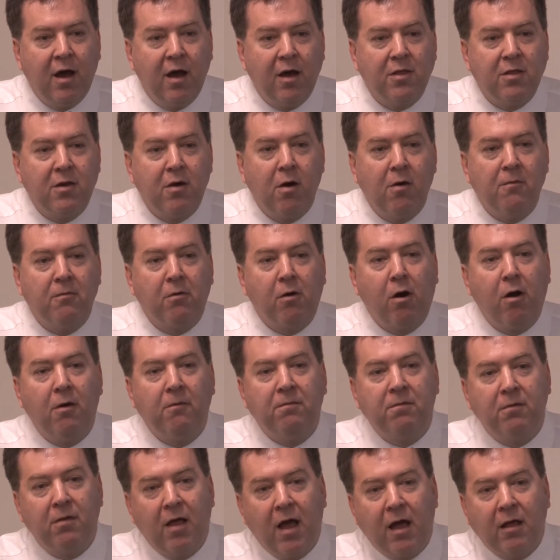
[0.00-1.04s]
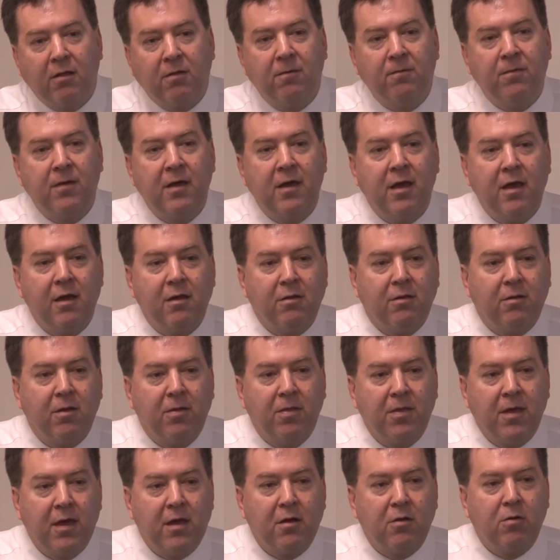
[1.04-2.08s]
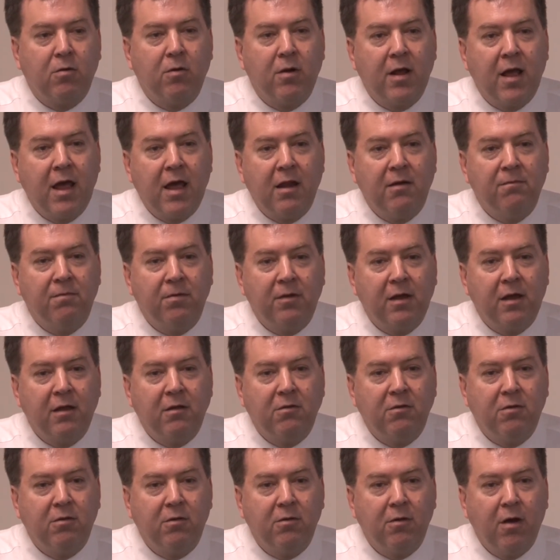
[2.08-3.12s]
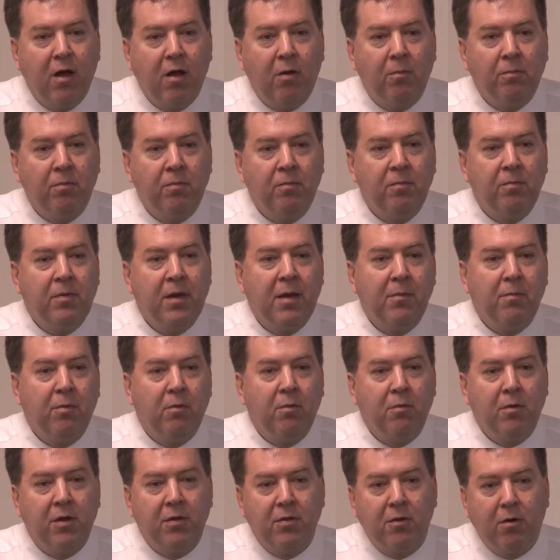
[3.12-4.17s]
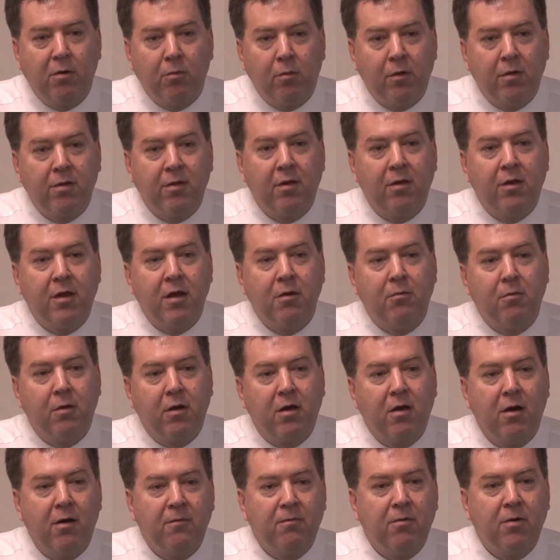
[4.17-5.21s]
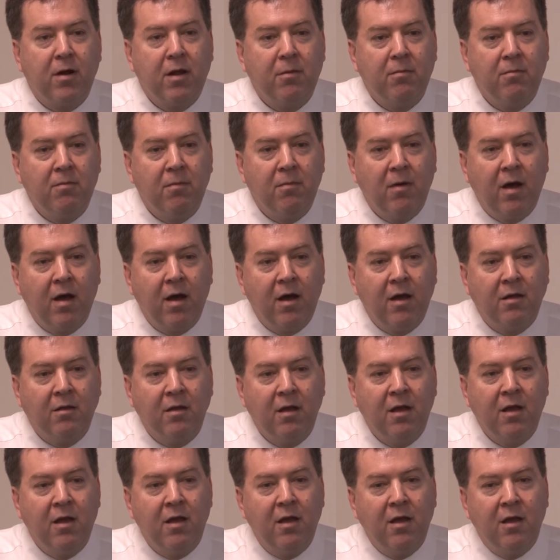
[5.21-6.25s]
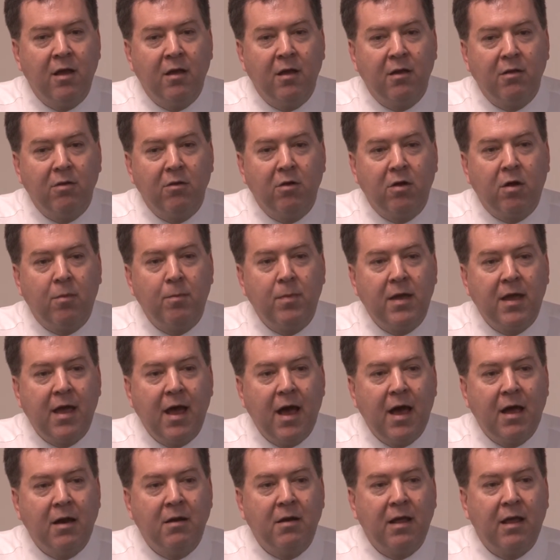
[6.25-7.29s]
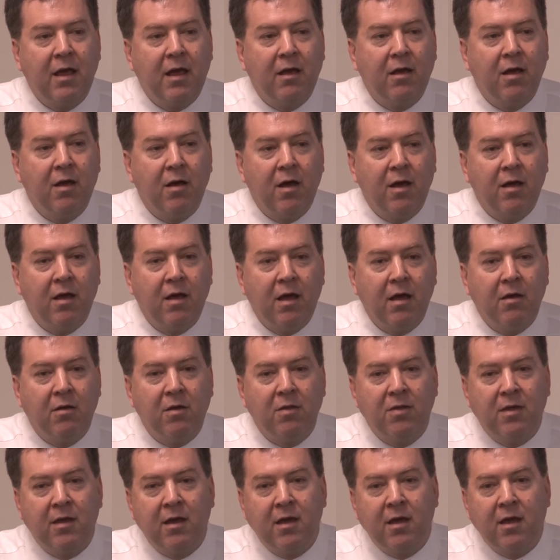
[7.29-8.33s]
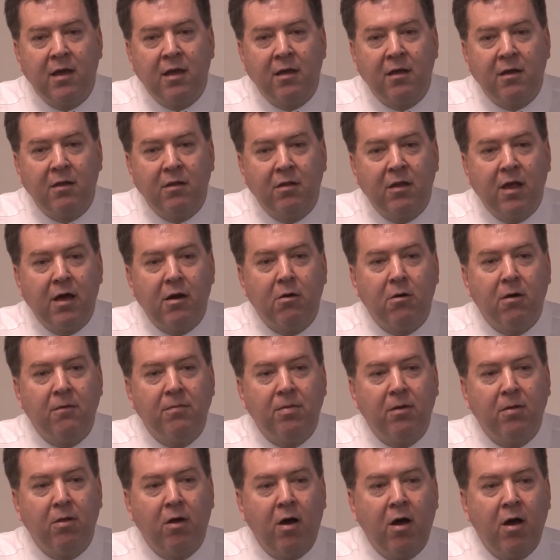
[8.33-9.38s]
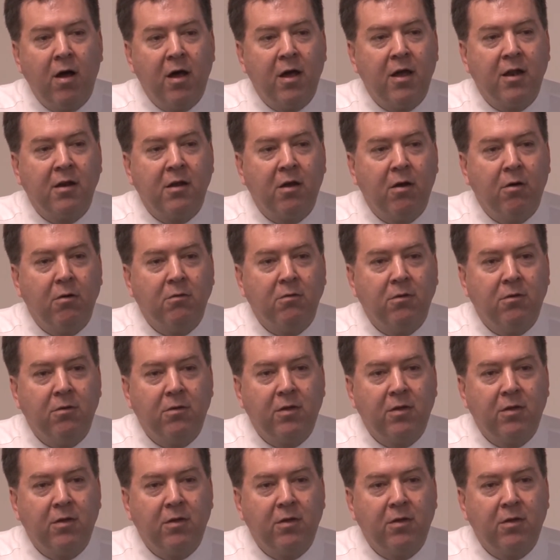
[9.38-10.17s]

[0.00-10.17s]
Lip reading: the overall philosophy is to think creatively to help people with their resilient recovery. Look beyond the letter of the law and go to